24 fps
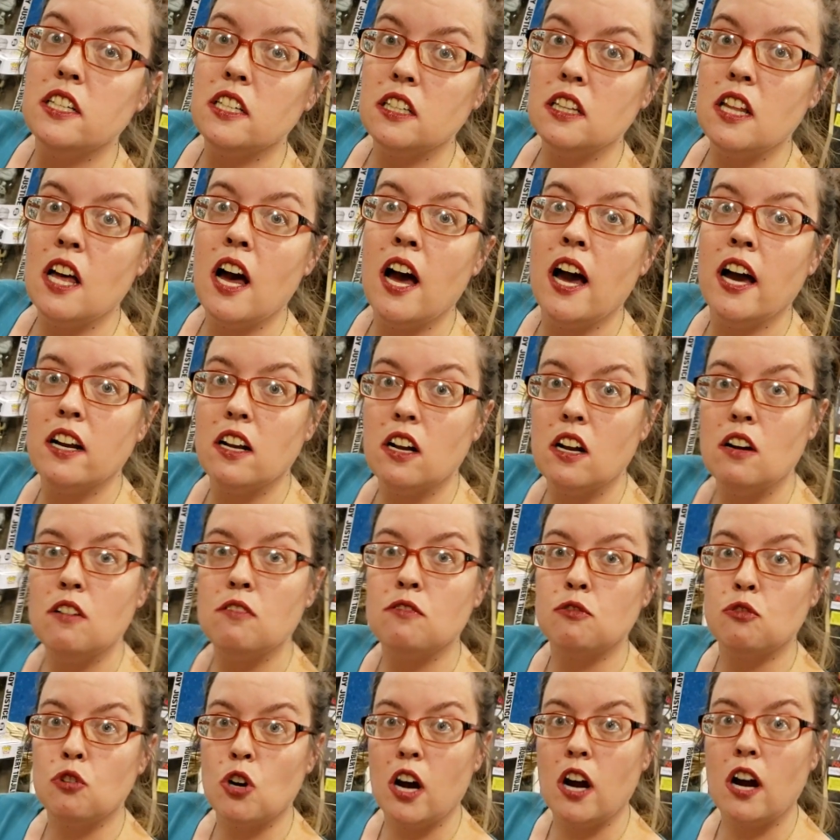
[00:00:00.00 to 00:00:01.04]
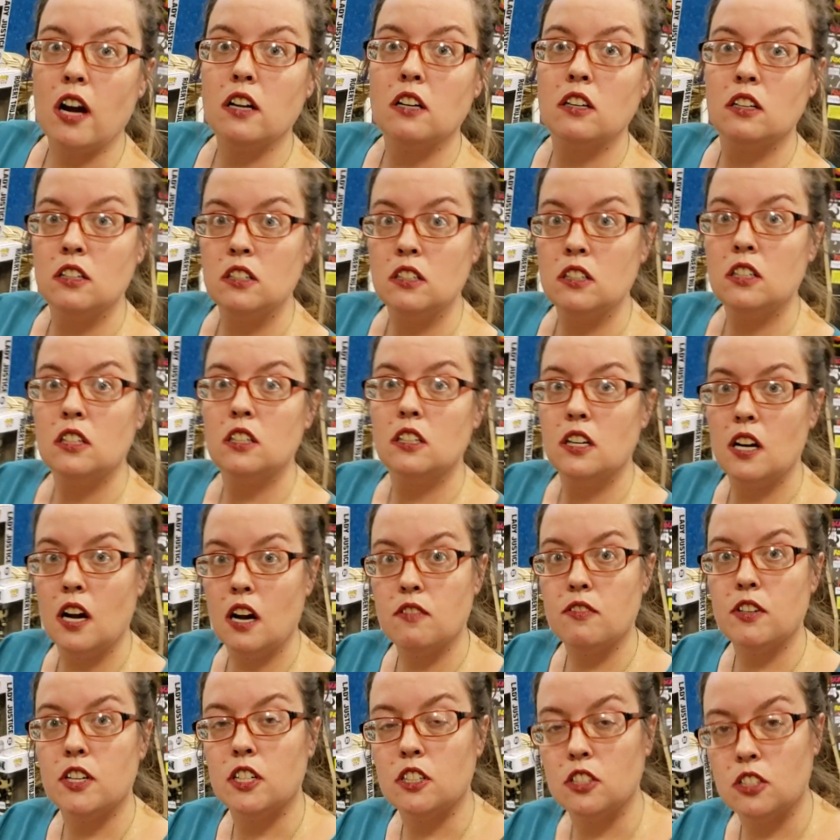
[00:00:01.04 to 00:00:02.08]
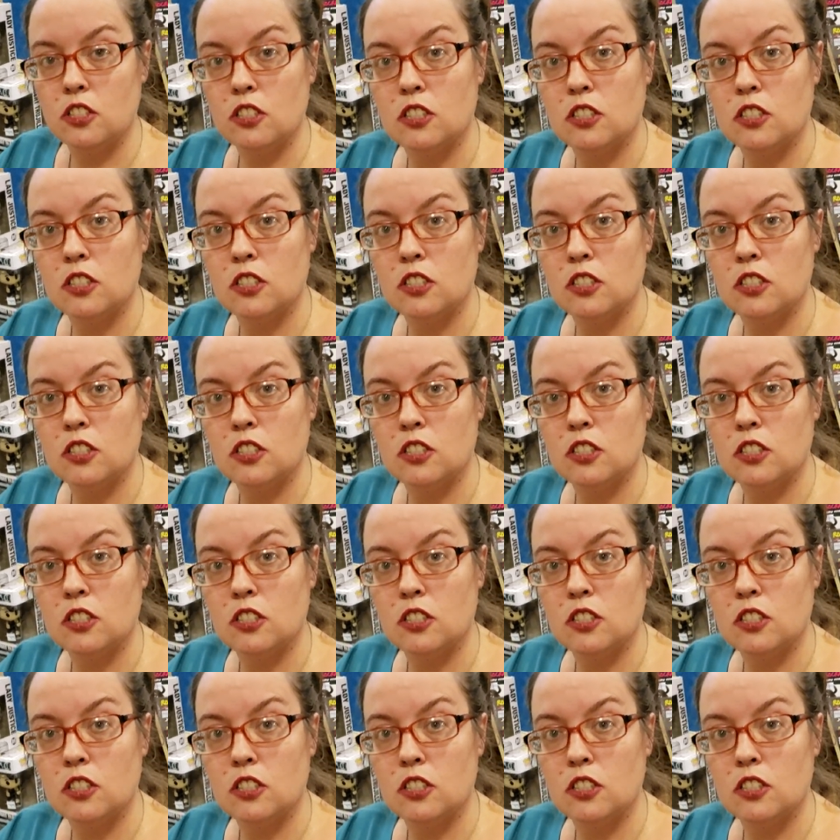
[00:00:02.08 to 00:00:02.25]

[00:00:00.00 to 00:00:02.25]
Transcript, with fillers: yeah. a lot of rock which that